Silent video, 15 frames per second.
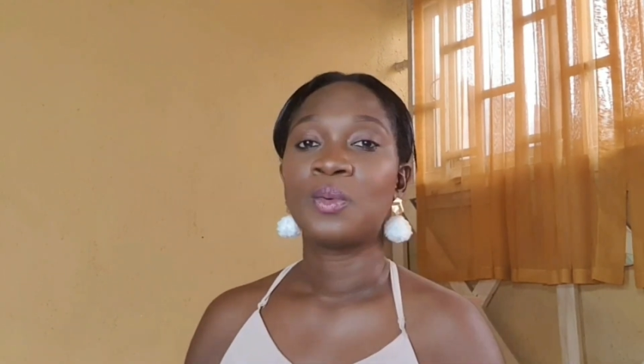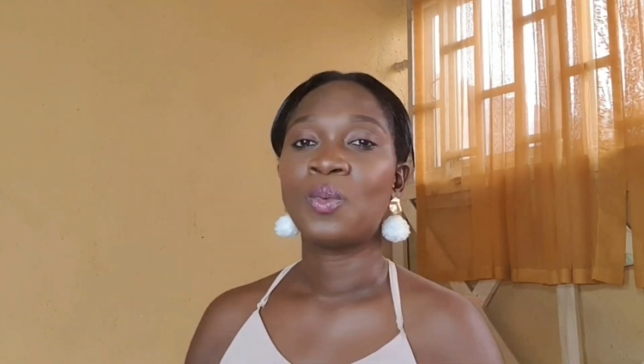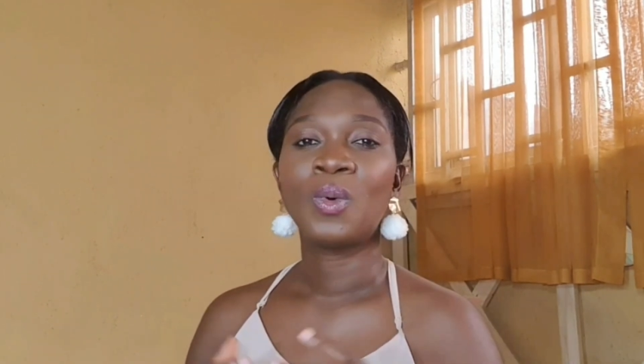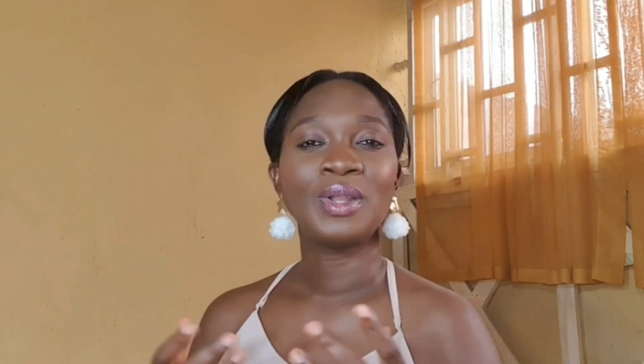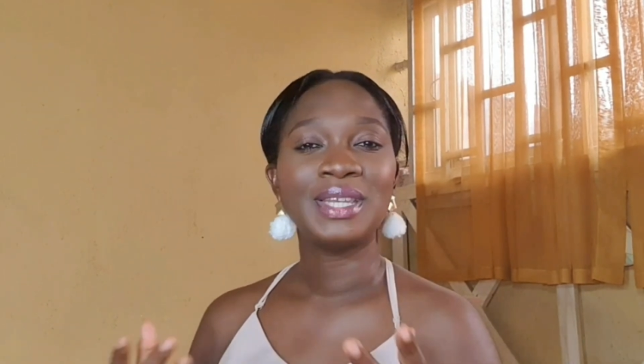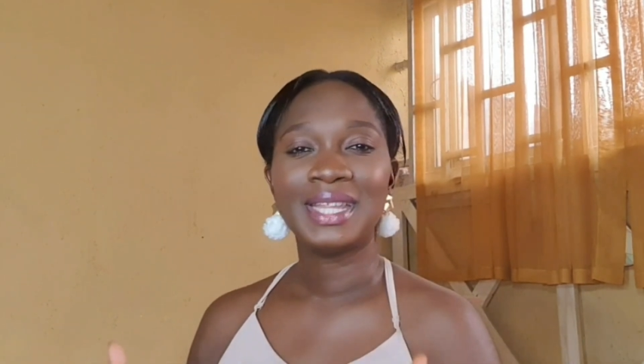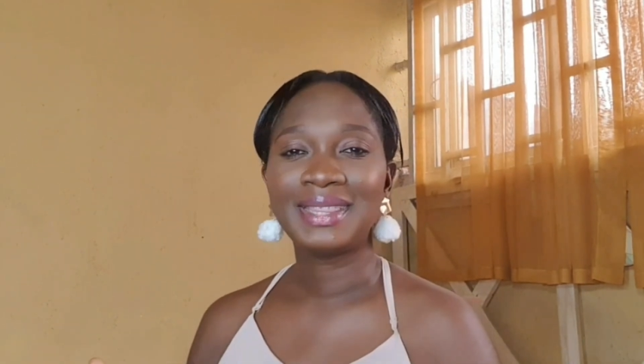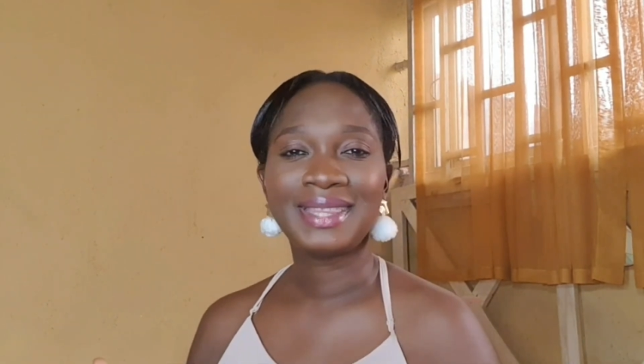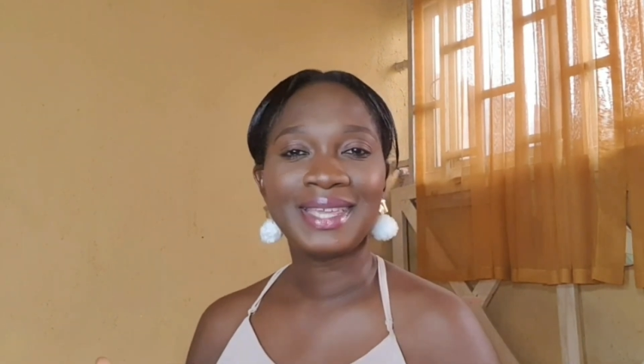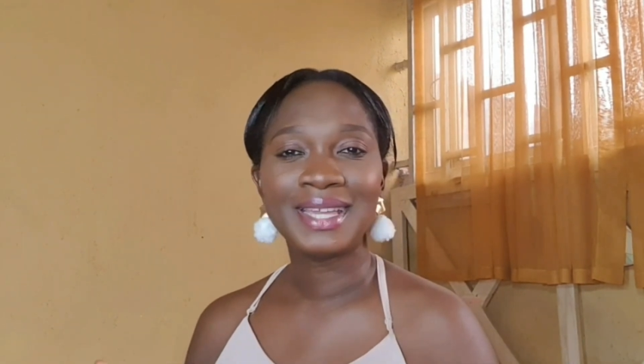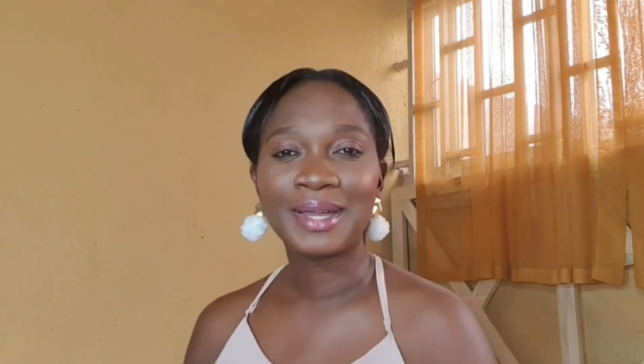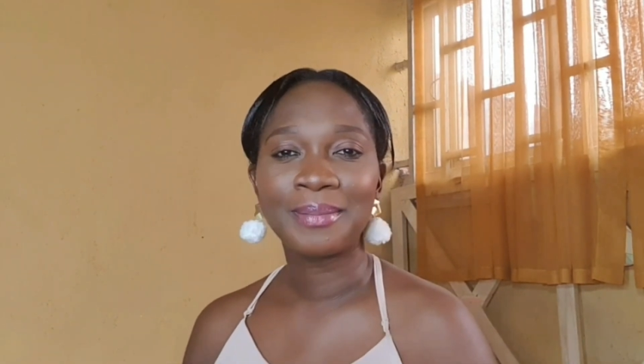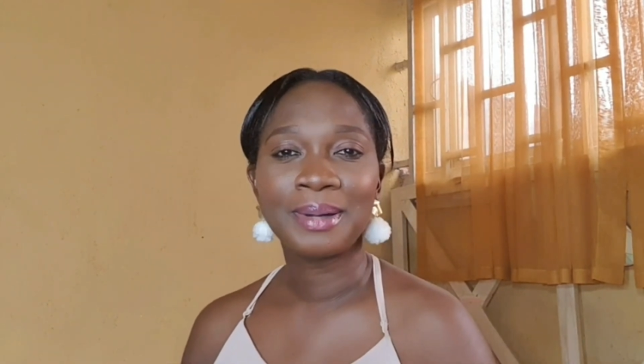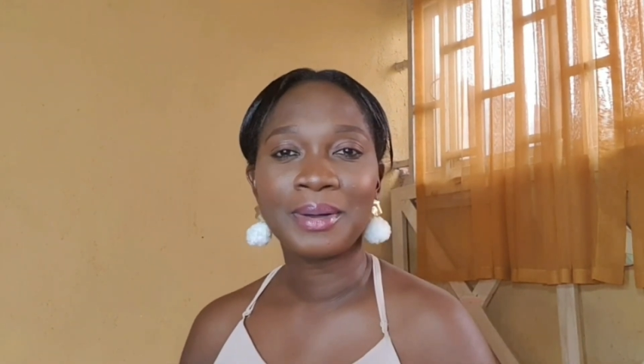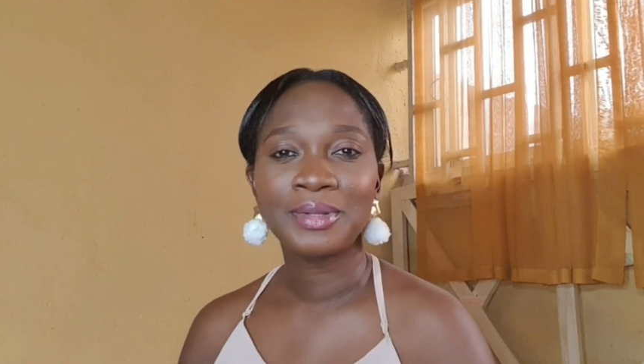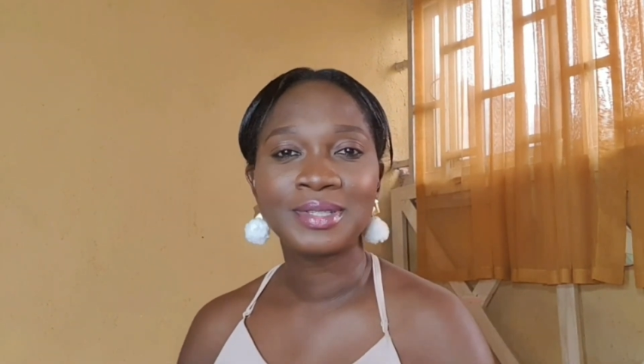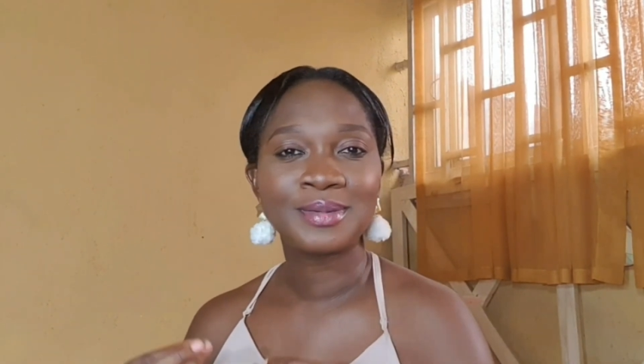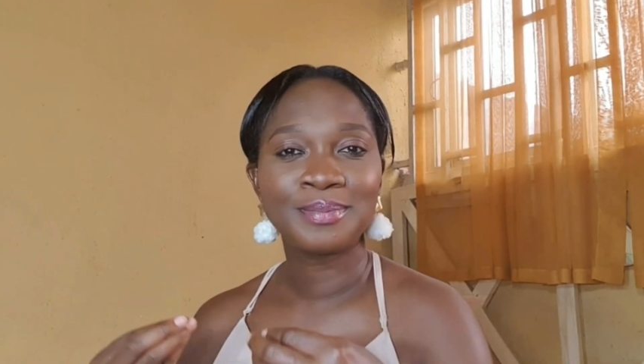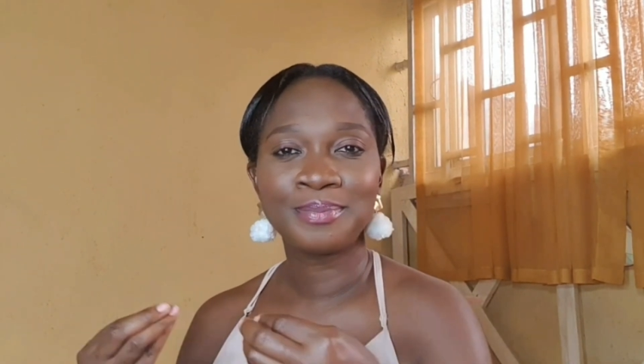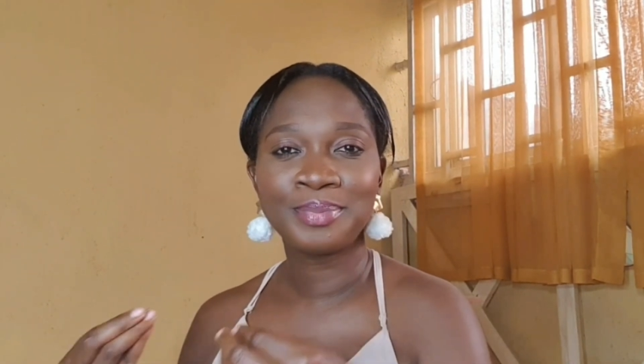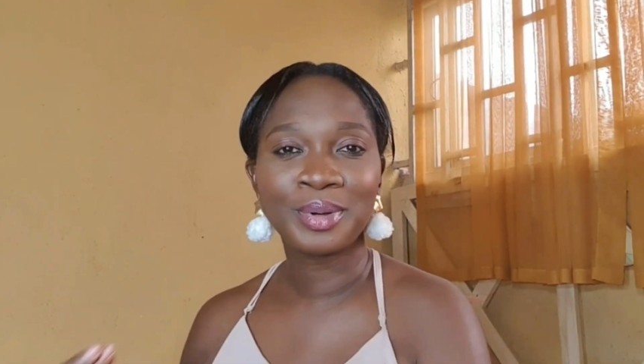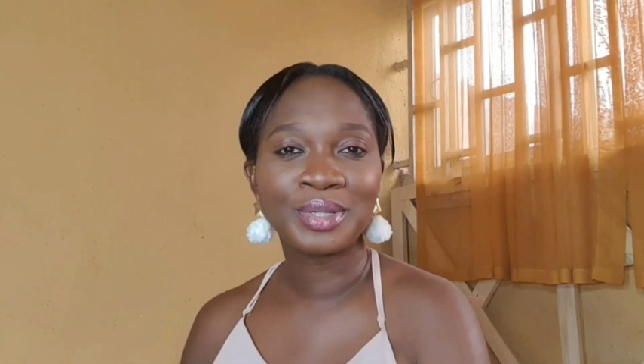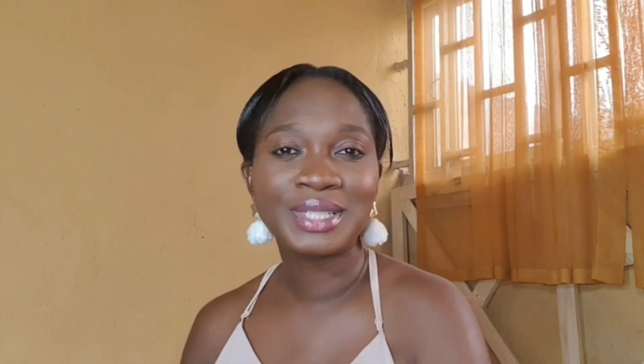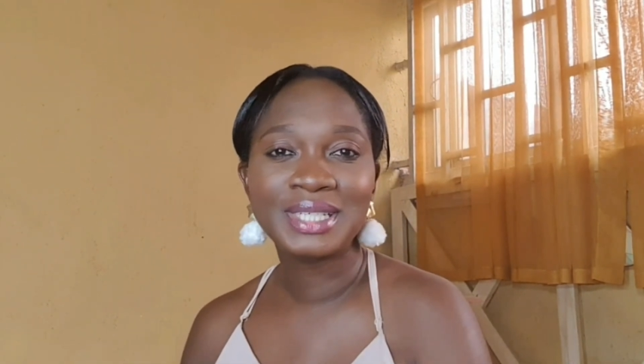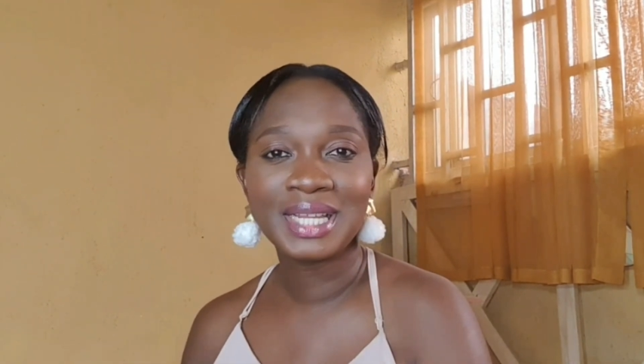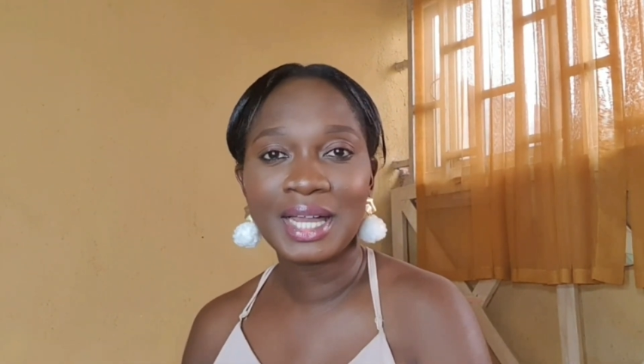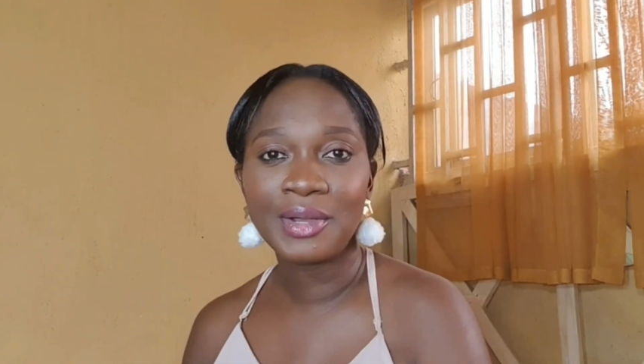what they think about boarding